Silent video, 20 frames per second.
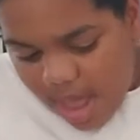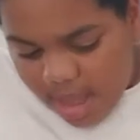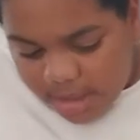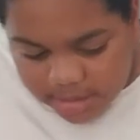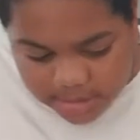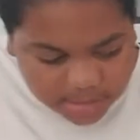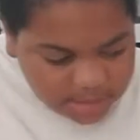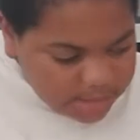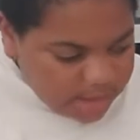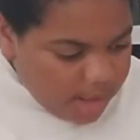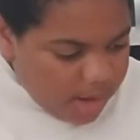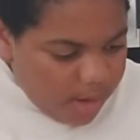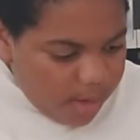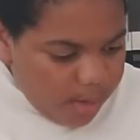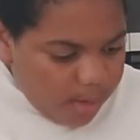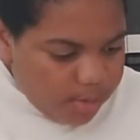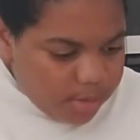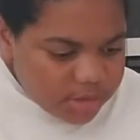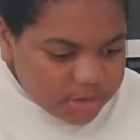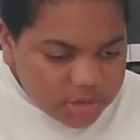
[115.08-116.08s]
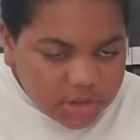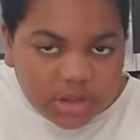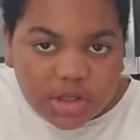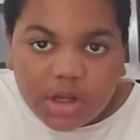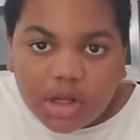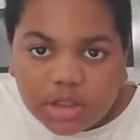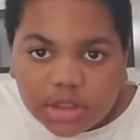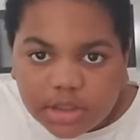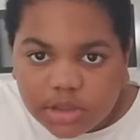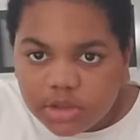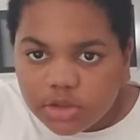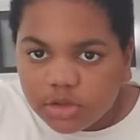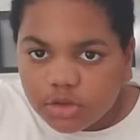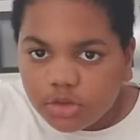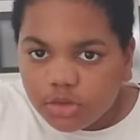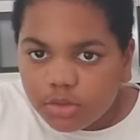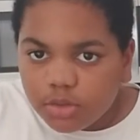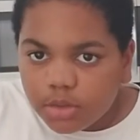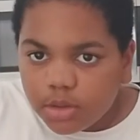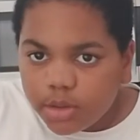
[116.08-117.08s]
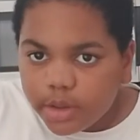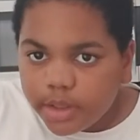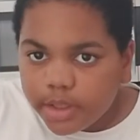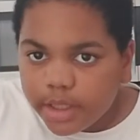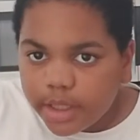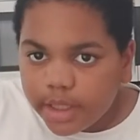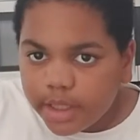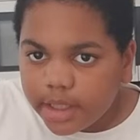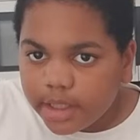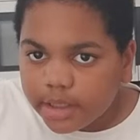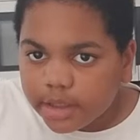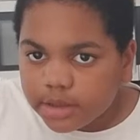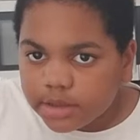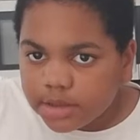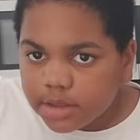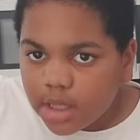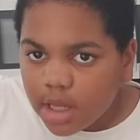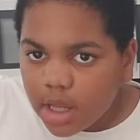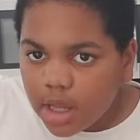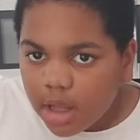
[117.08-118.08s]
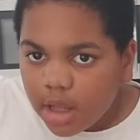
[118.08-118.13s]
So what you're gonna do is